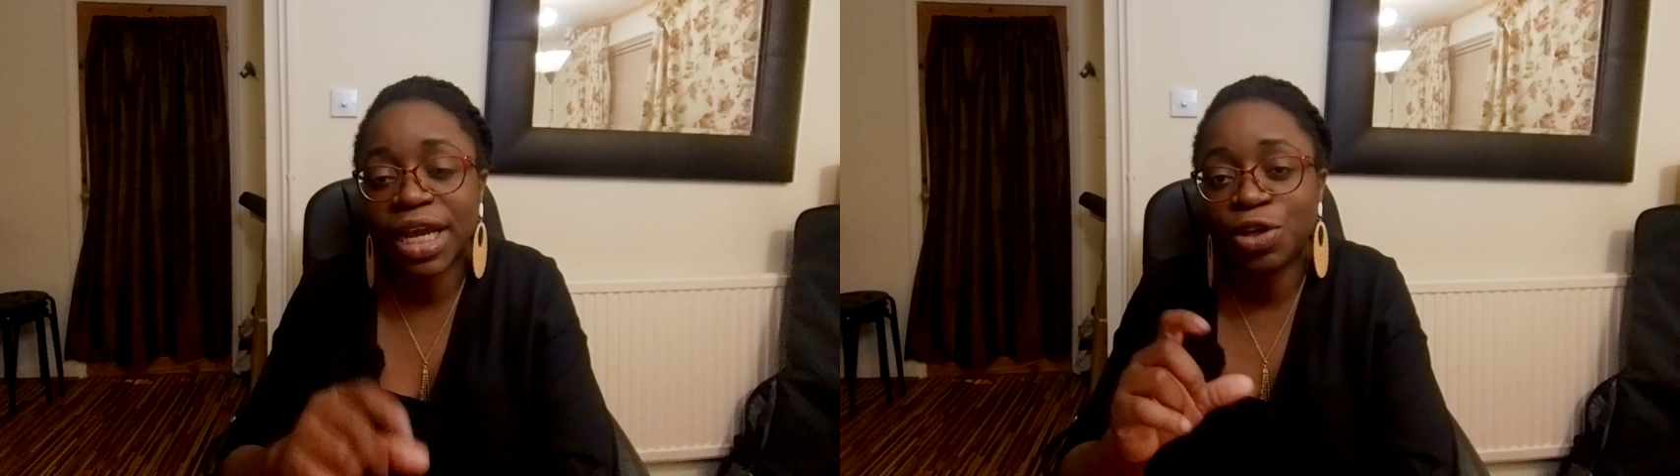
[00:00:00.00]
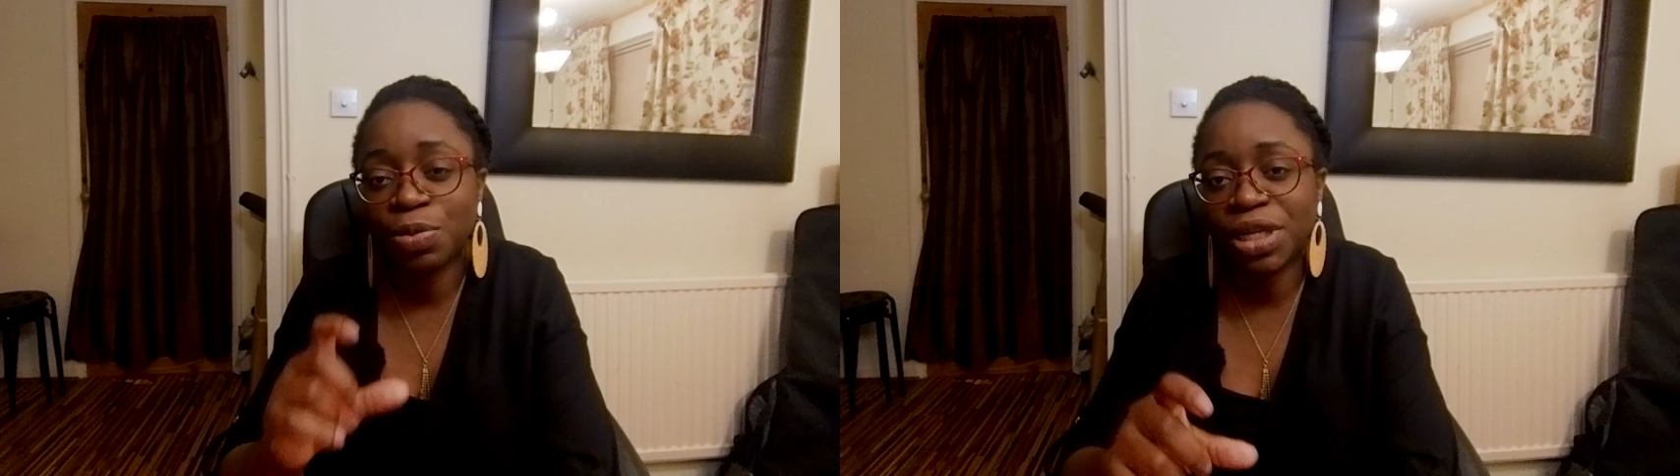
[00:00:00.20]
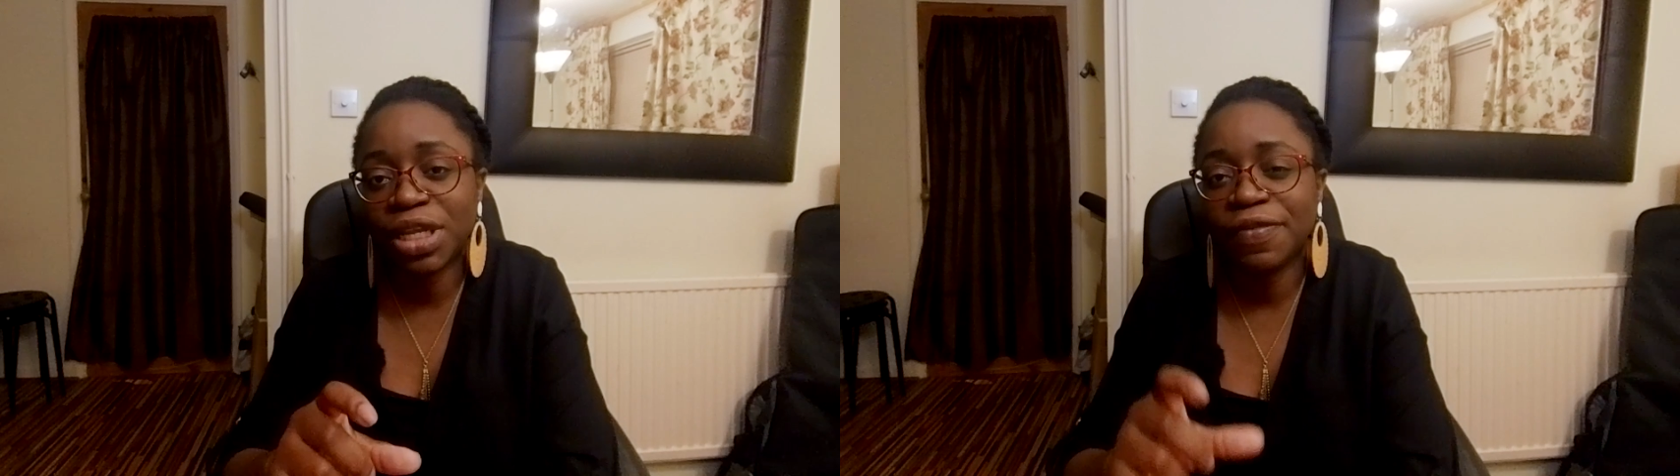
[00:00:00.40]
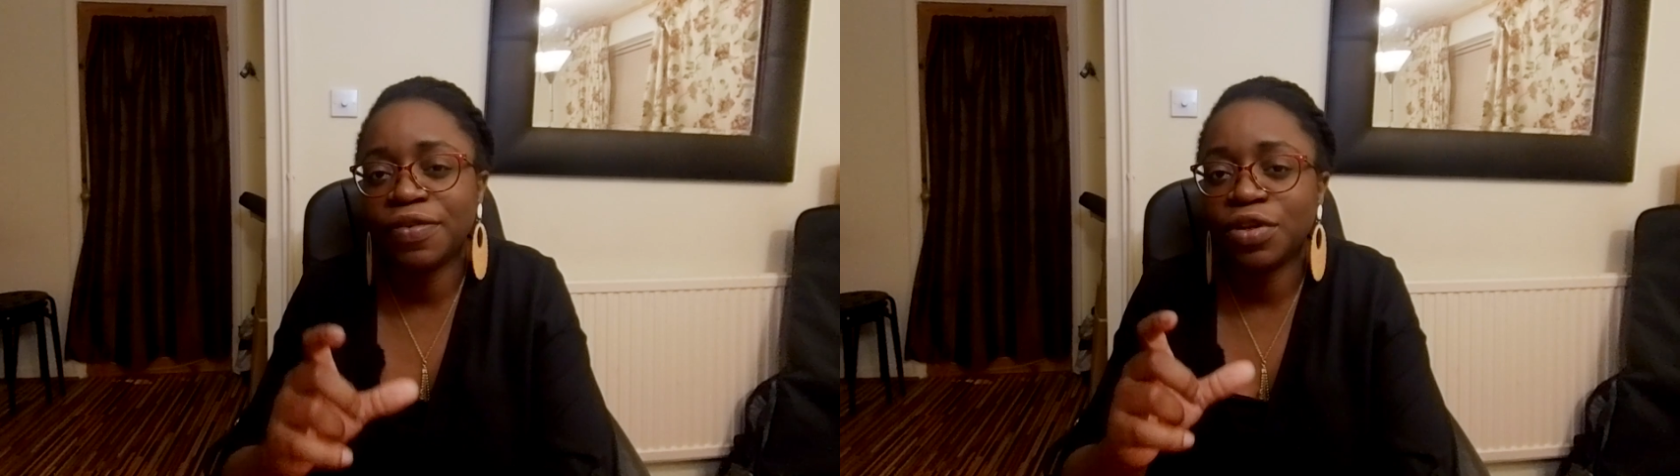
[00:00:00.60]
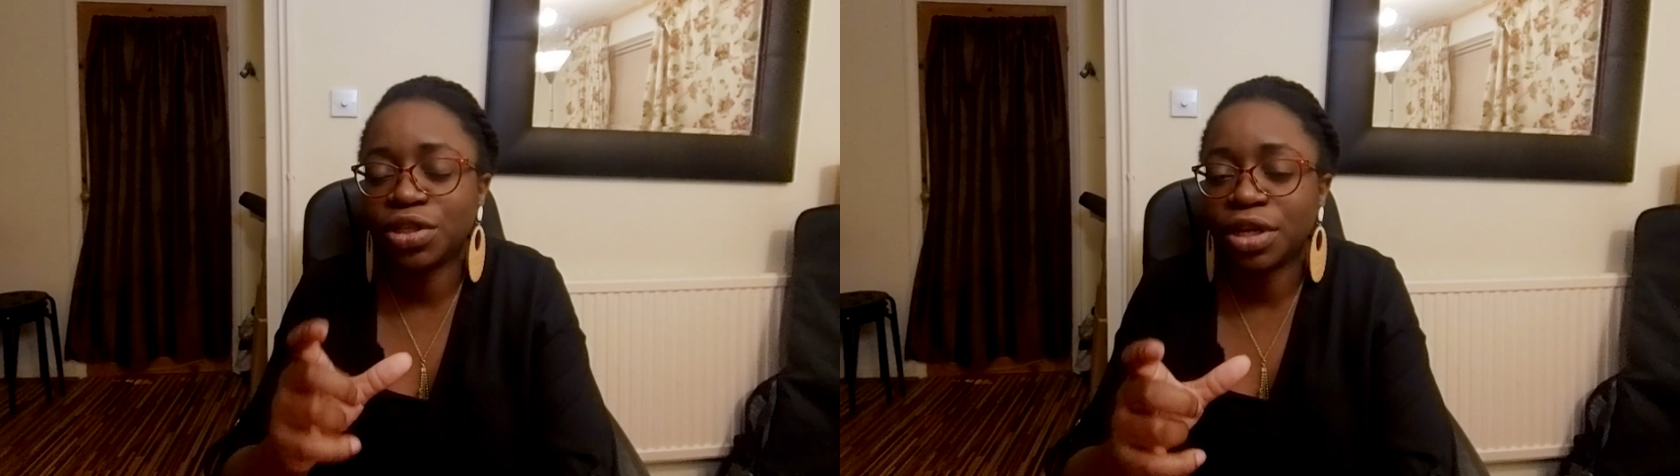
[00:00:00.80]
I do believe
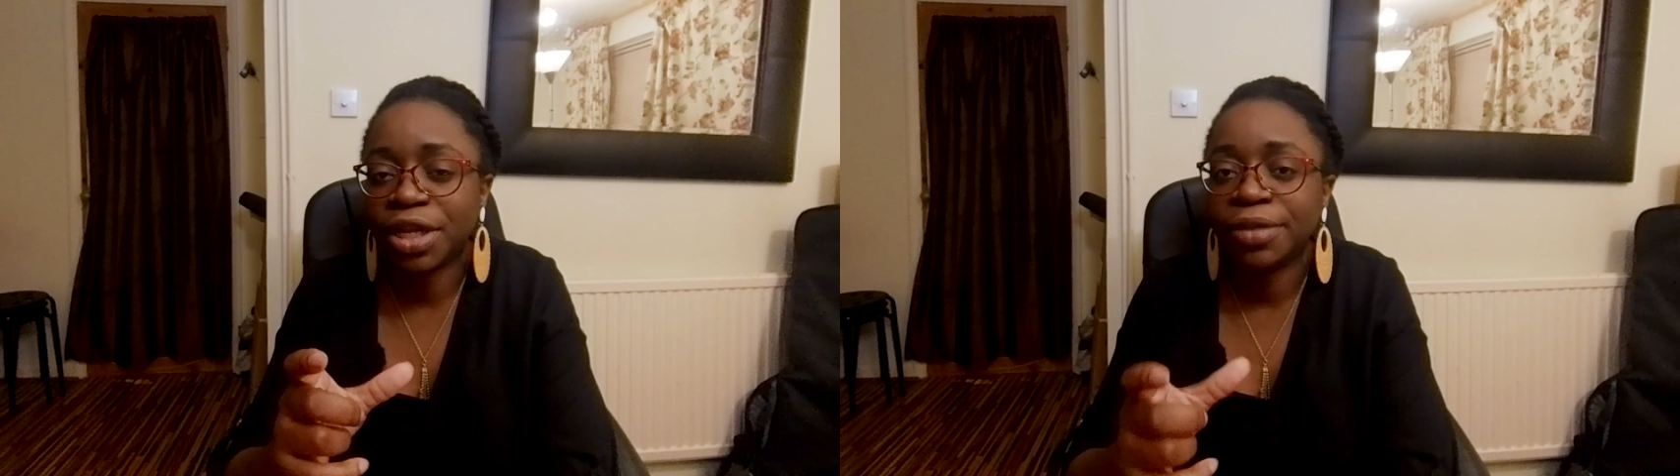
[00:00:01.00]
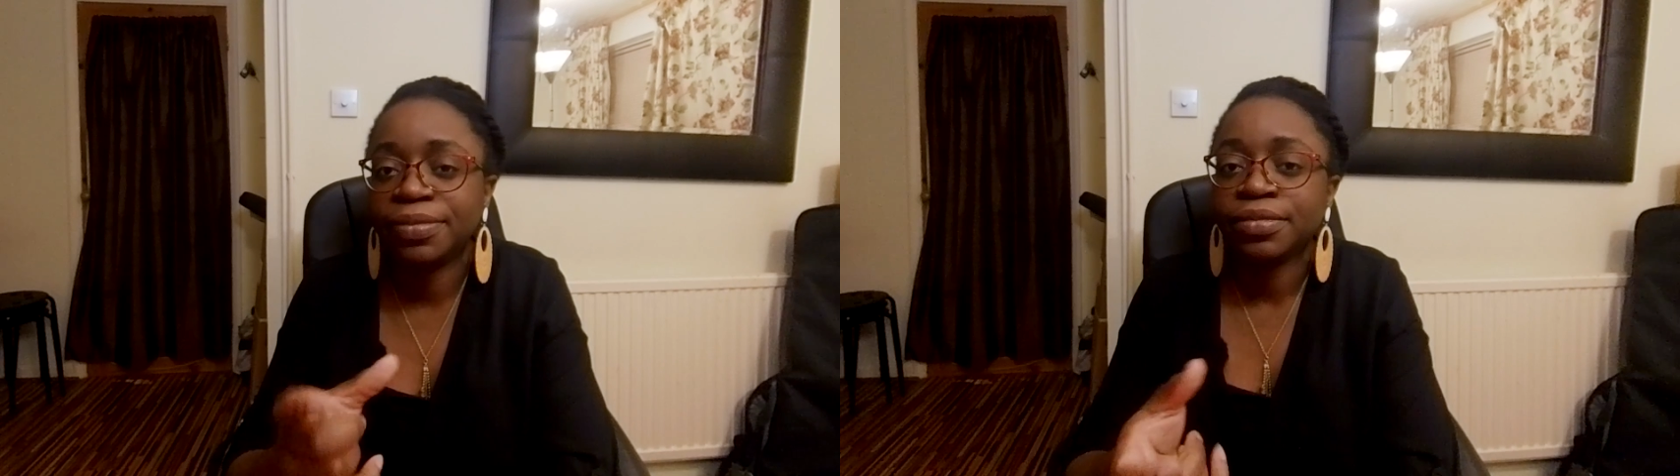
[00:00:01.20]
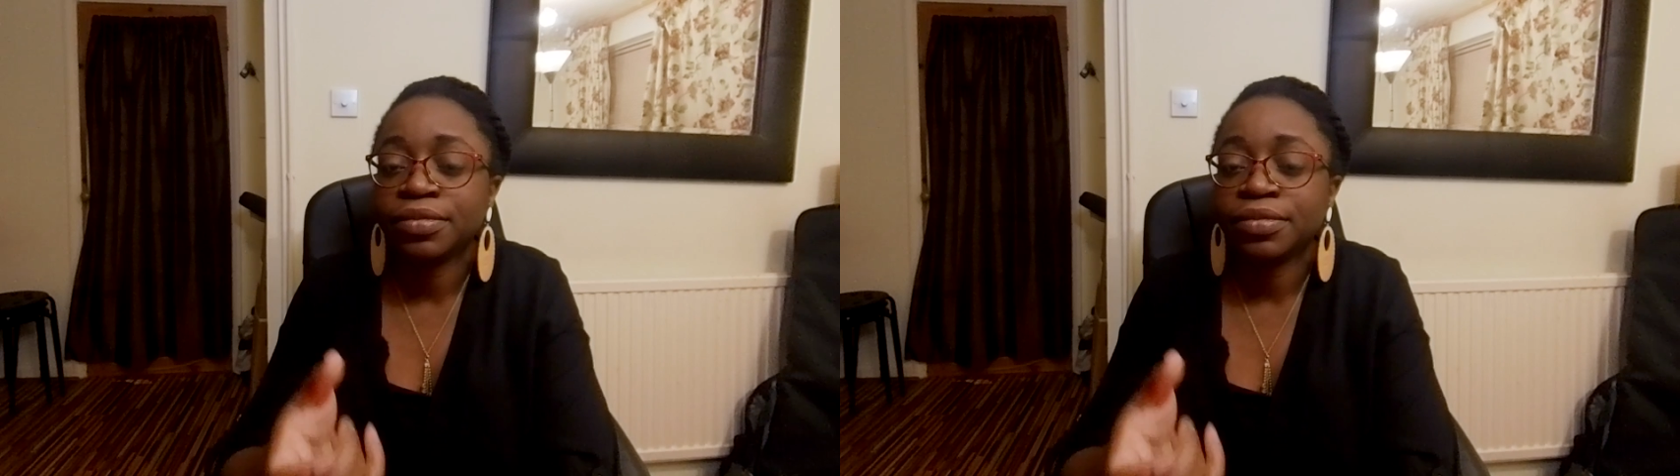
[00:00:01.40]
if you're studying